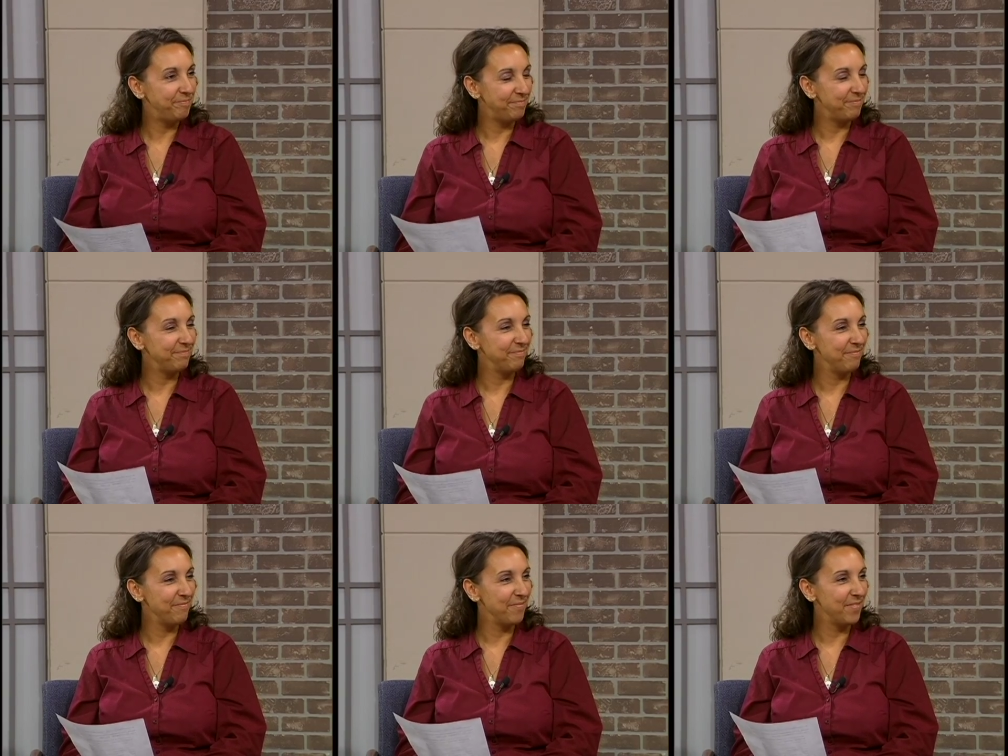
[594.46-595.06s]

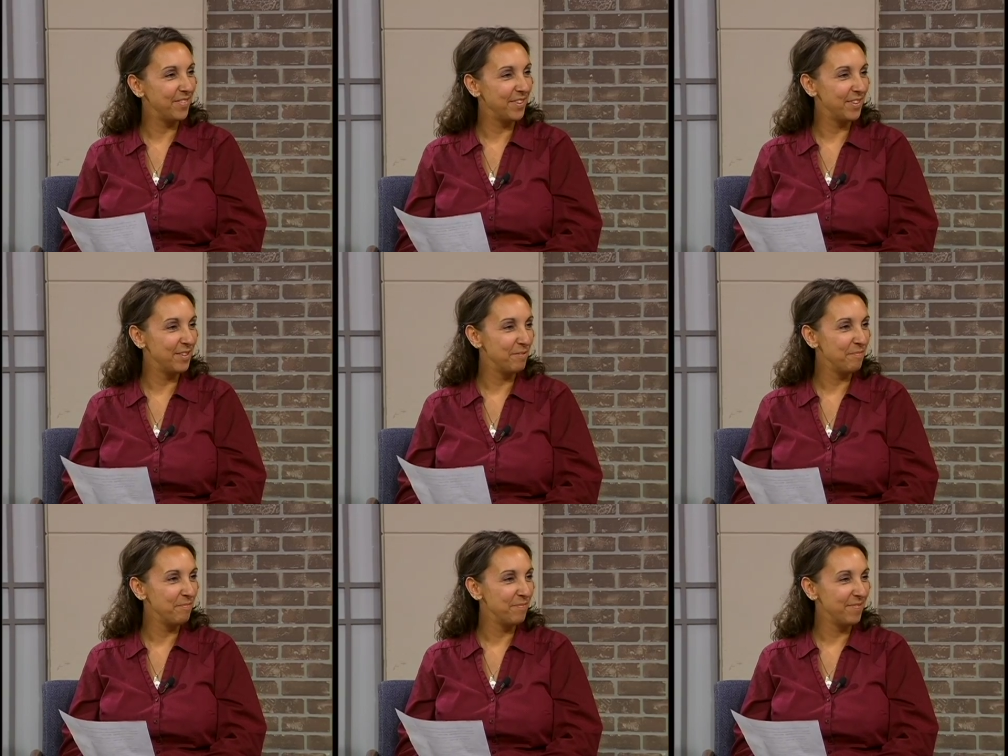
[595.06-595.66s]
Yeah, pleasure,
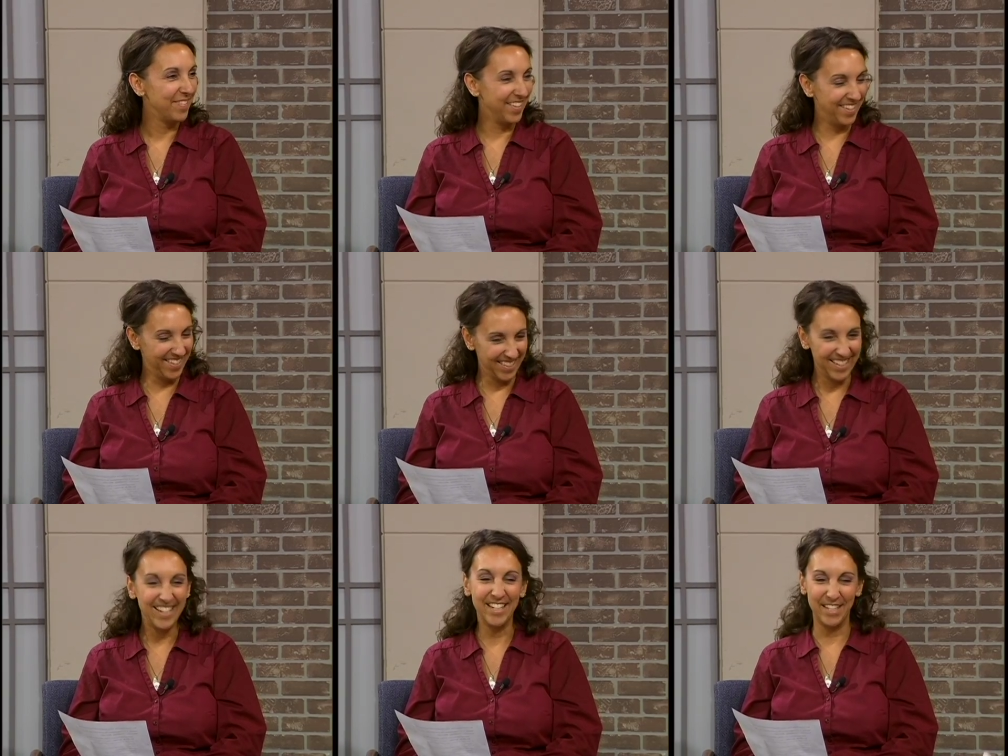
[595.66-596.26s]
pleasure.
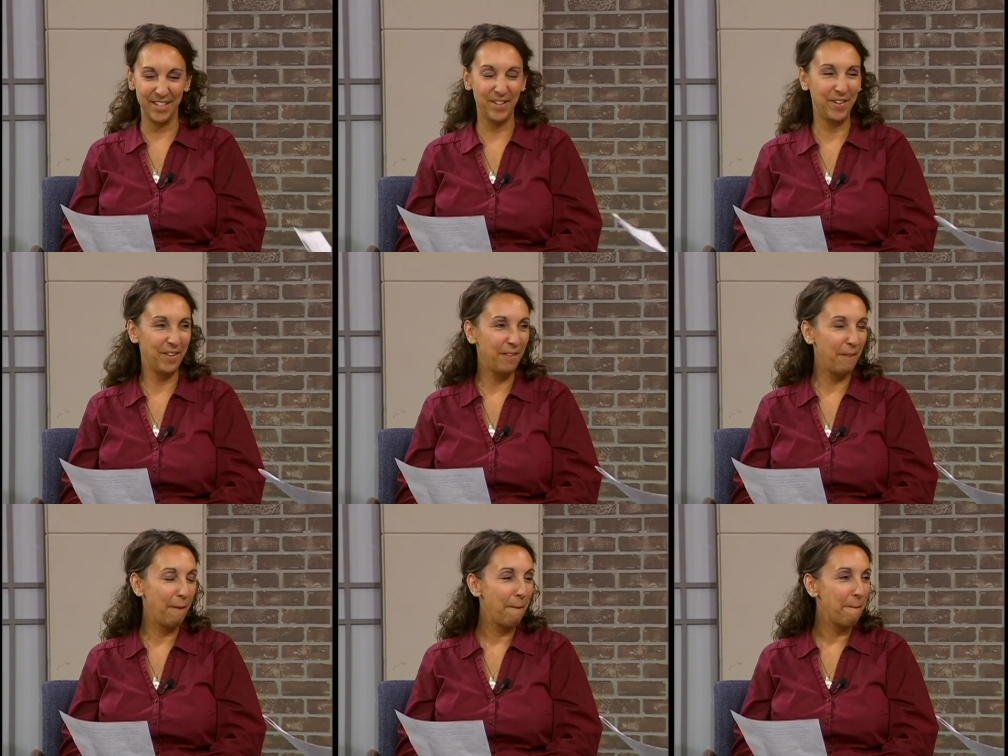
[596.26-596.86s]
And again,
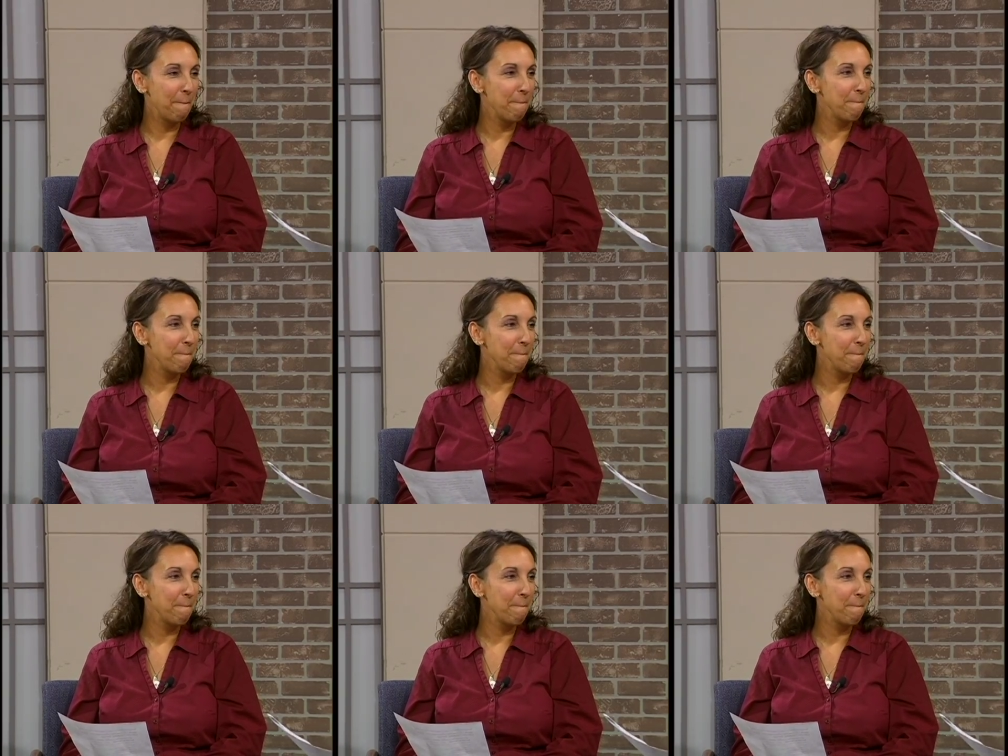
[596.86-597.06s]
your Child